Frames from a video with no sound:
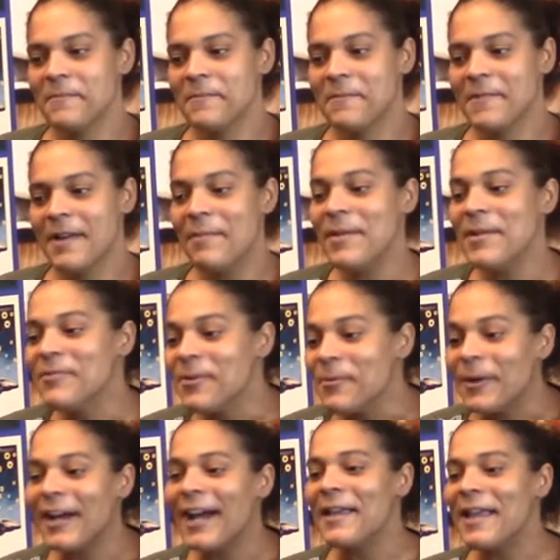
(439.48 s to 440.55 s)
Coming from
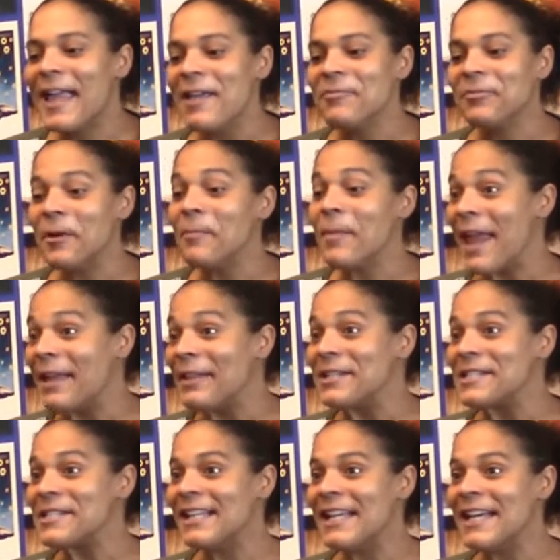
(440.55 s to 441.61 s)
where I came from, English
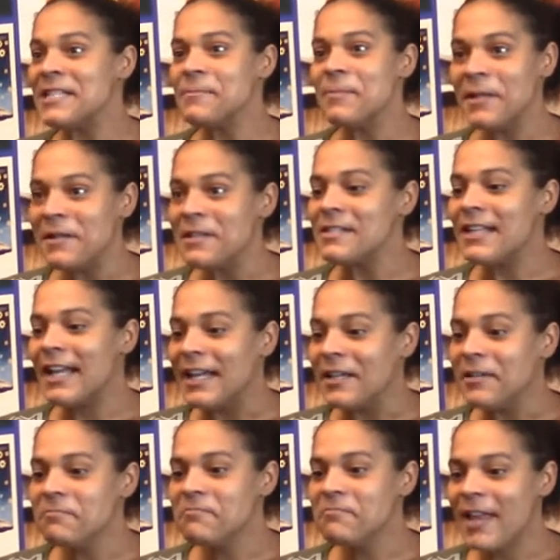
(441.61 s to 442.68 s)
class, because
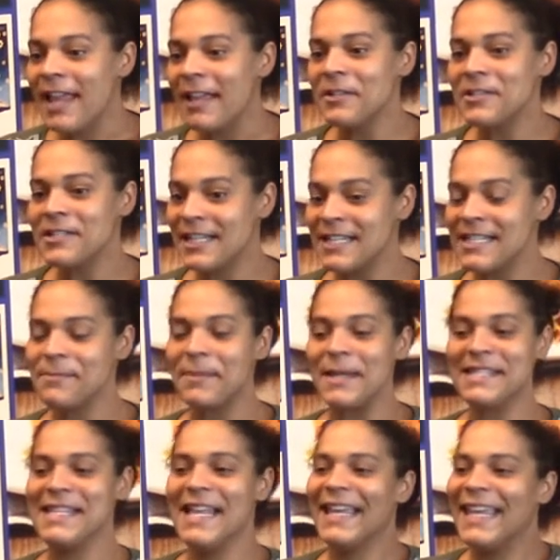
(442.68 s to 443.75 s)
English is my
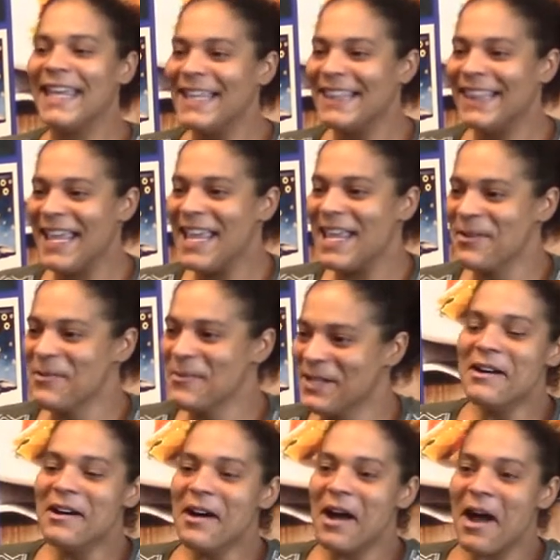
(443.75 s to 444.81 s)
second
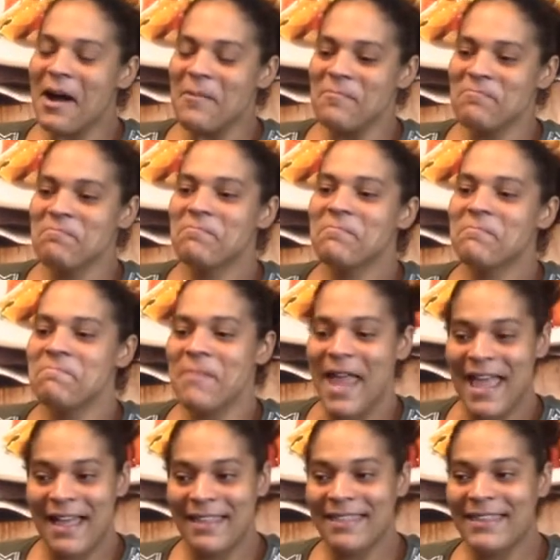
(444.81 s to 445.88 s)
language.
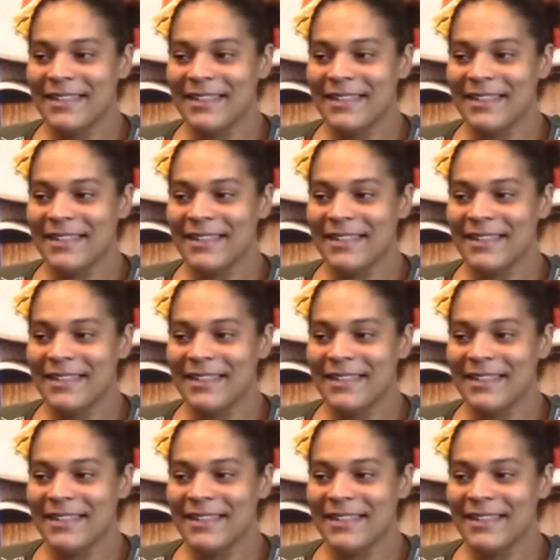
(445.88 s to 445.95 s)
Math.